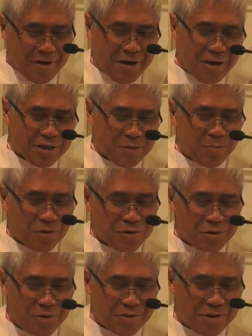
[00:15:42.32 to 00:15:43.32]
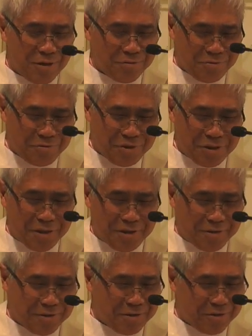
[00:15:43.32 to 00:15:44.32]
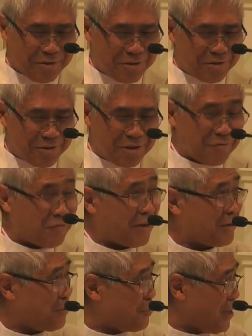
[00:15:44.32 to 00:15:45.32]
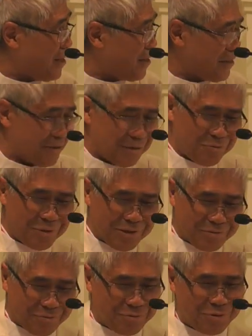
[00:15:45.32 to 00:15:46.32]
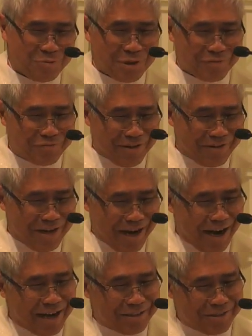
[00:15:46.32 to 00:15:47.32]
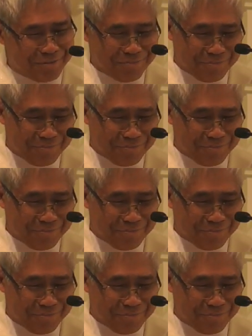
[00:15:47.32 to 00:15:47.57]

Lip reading: I asked Monsignor Lau to sing. He did very well. He worked very hard.